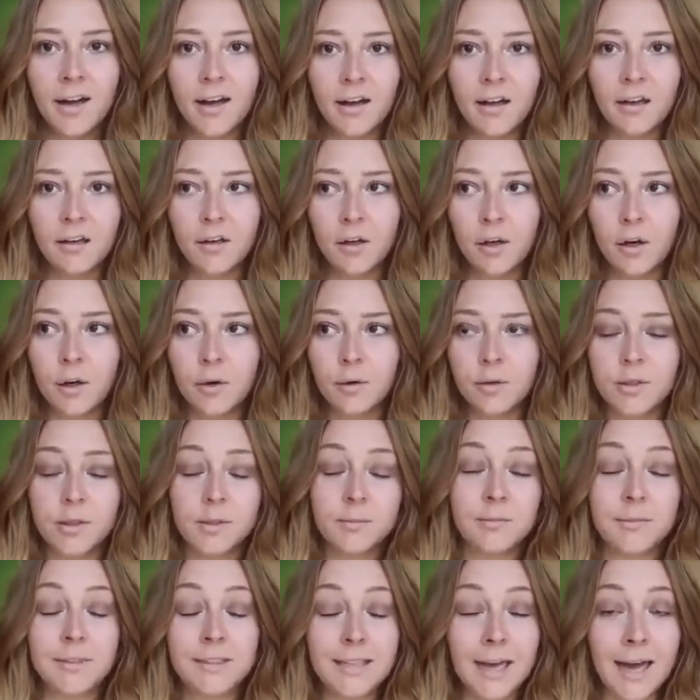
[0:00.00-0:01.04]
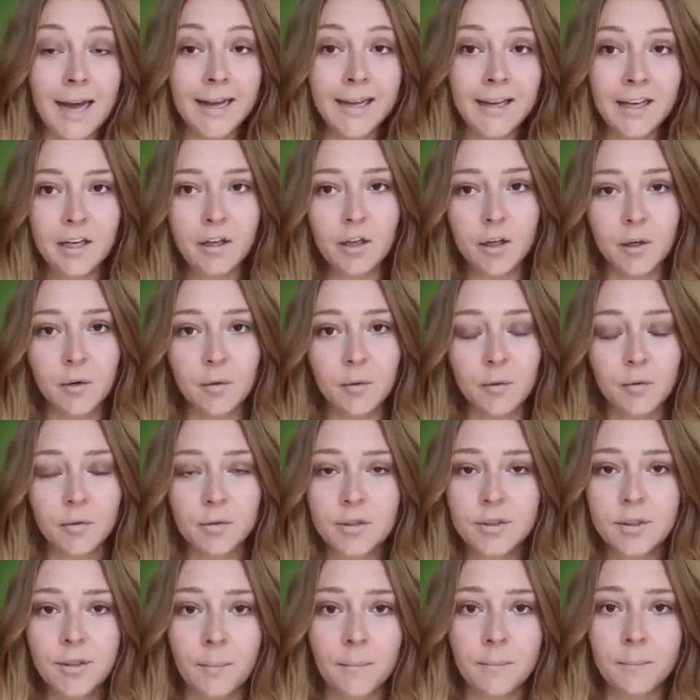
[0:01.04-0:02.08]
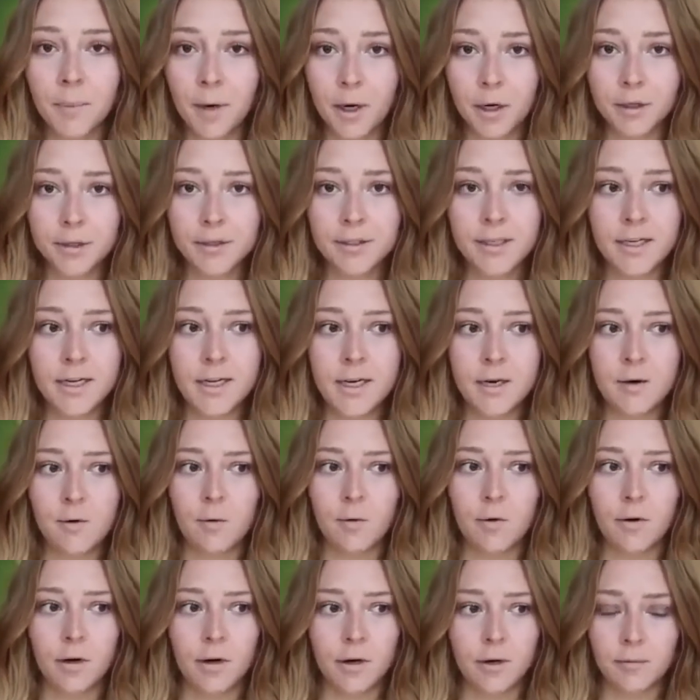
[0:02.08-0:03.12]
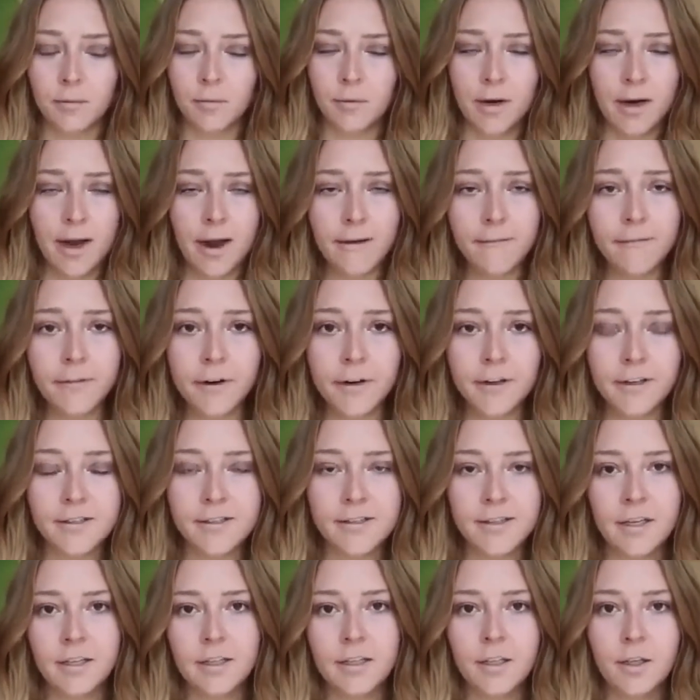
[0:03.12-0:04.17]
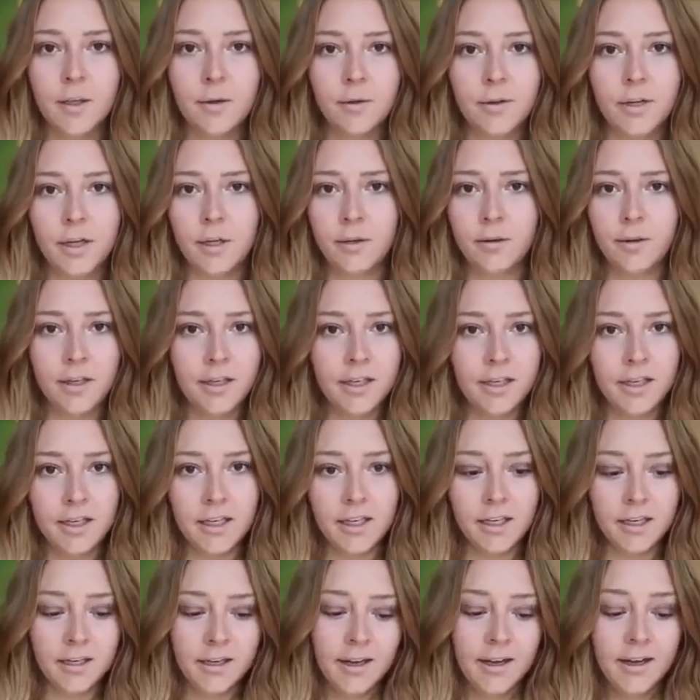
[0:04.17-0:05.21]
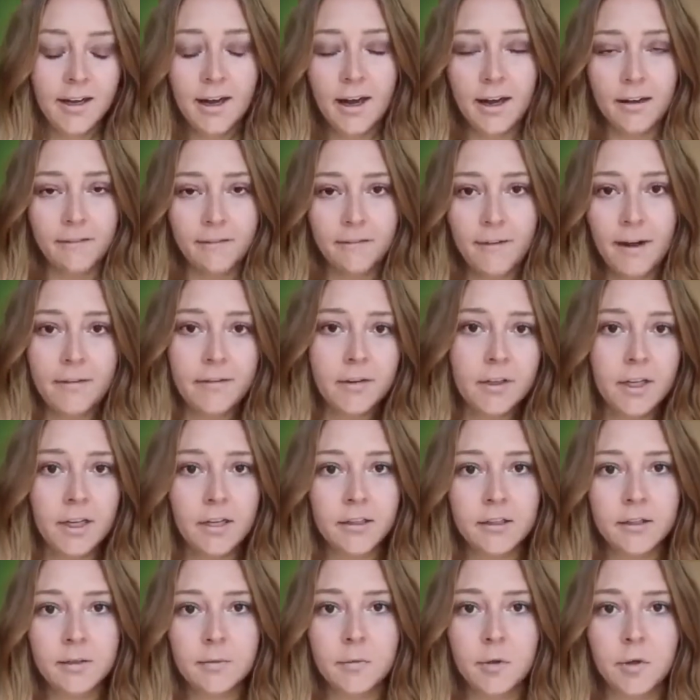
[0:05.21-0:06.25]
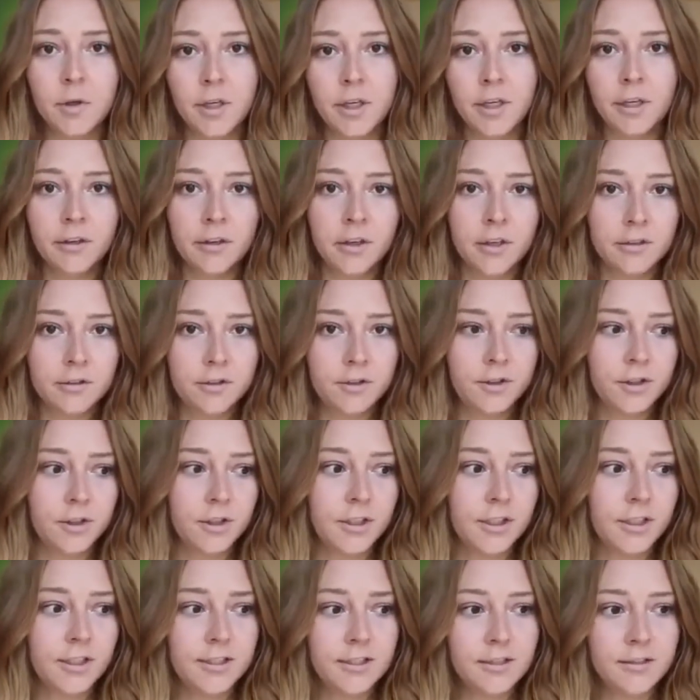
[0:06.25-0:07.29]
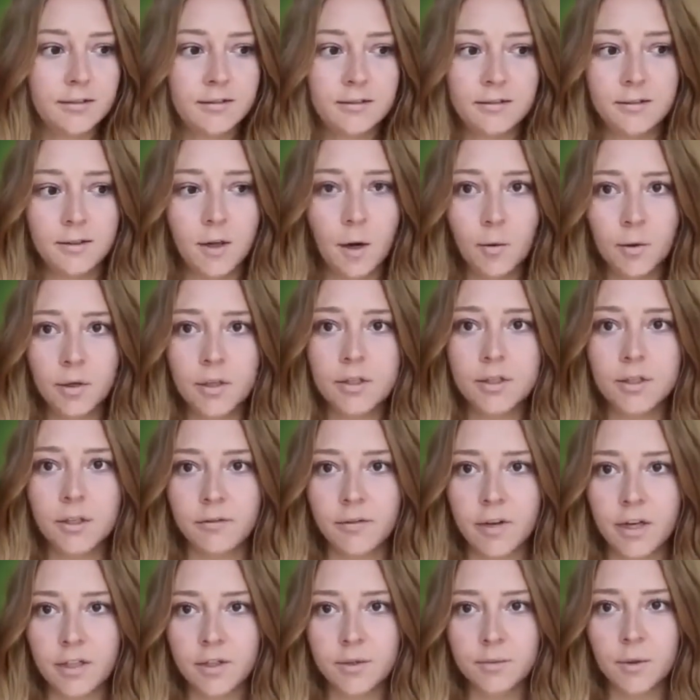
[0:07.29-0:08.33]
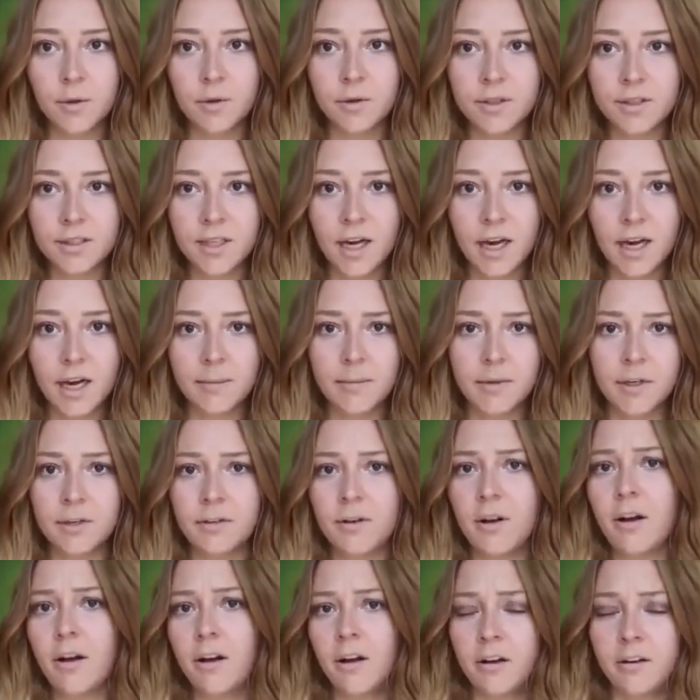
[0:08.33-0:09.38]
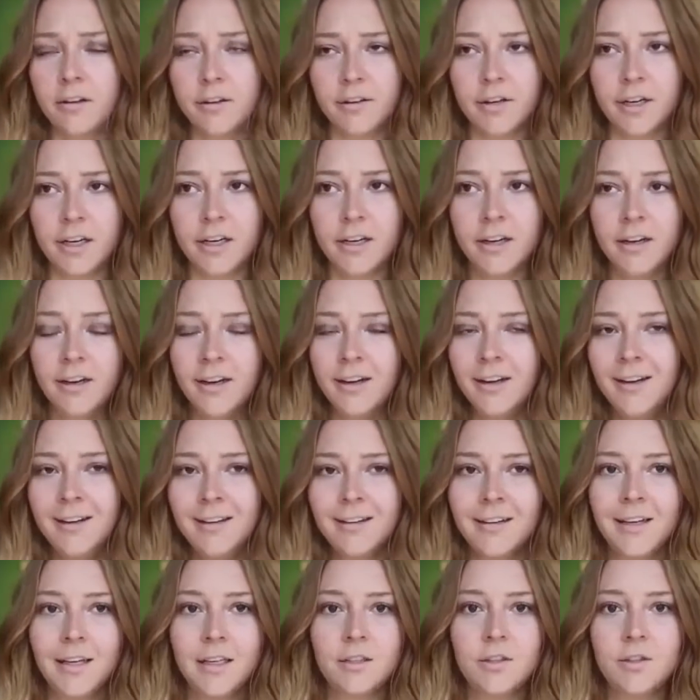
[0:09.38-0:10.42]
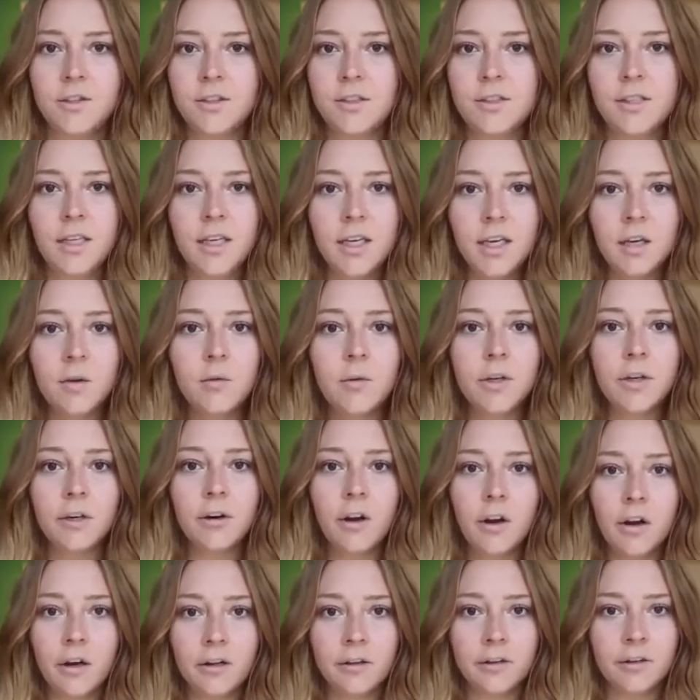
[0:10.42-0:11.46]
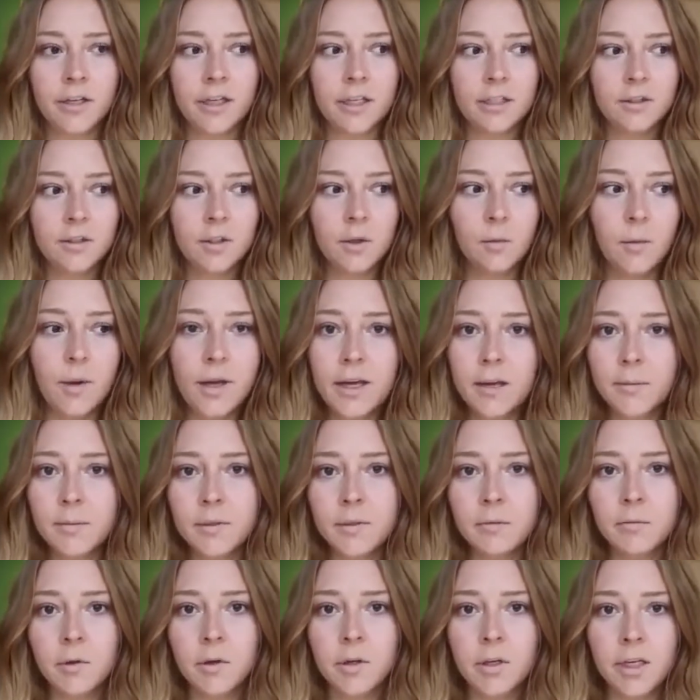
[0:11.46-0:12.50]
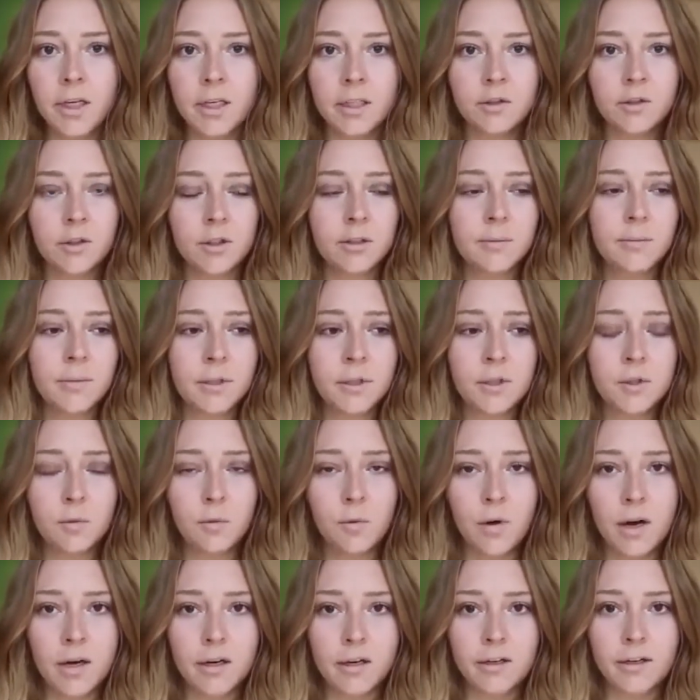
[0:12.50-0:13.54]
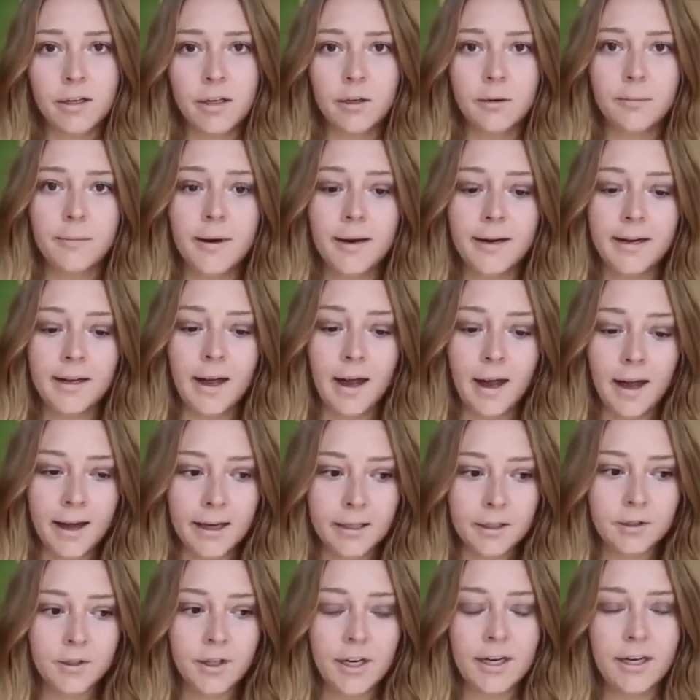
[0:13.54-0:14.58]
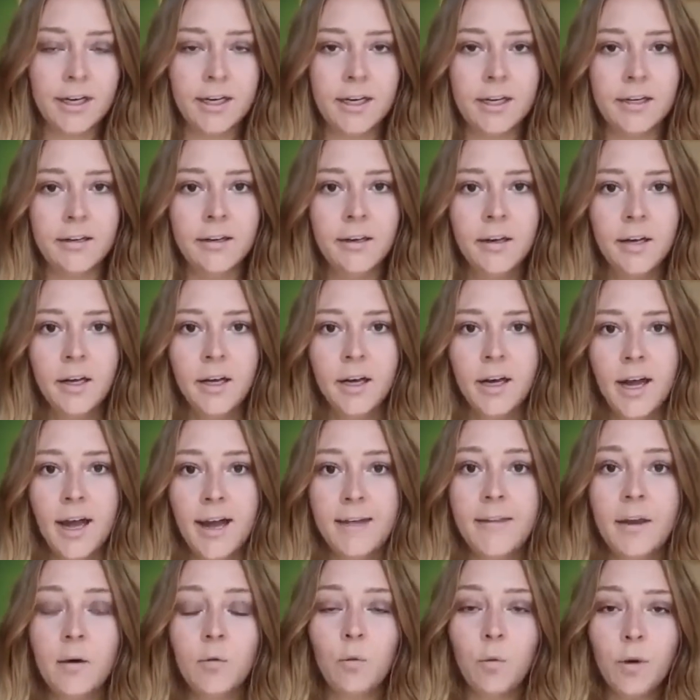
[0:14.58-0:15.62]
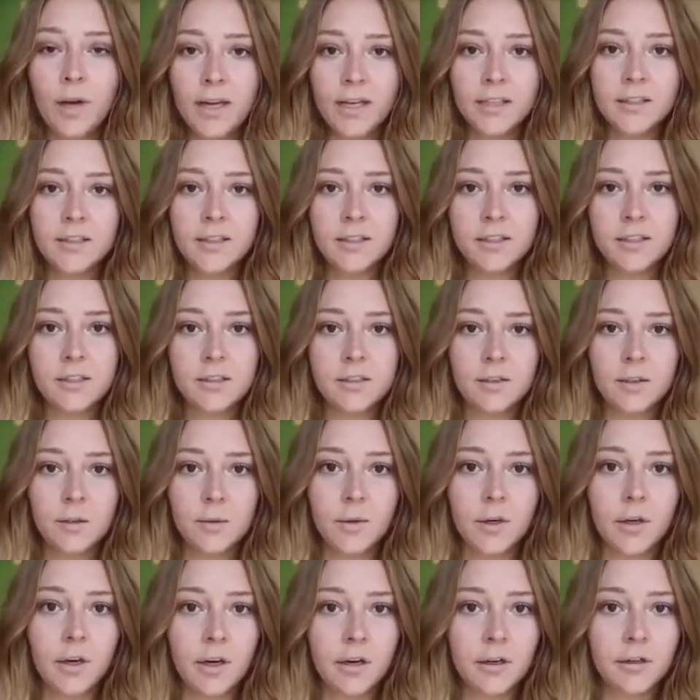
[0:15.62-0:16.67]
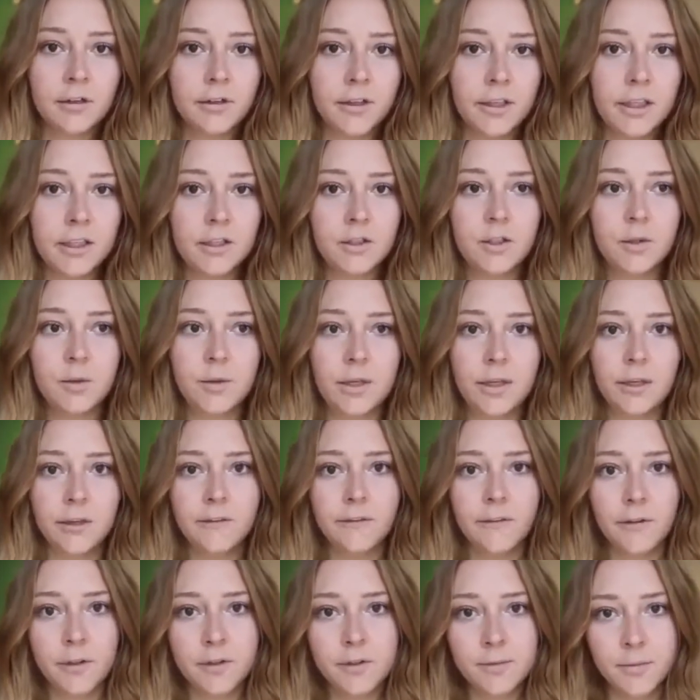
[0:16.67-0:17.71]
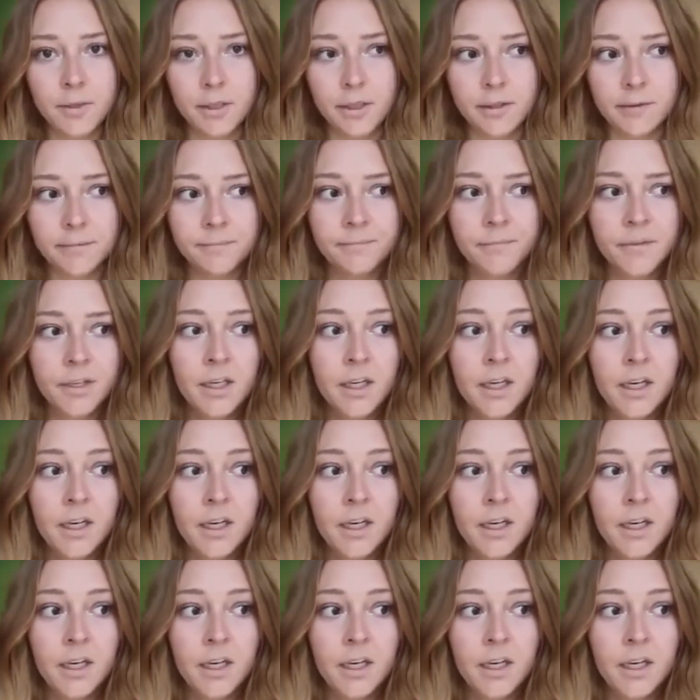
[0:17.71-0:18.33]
and you know some diet or some person or whatever is telling you that you need to eat at 5 o'clock in the morning or else you're gonna go into starvation mode and die, but you're not hungry, like just eat when you're hungry. So wake up in the morning, drink a bunch of water, get your body hydrated, and then wait until you are hungry to eat your first meal.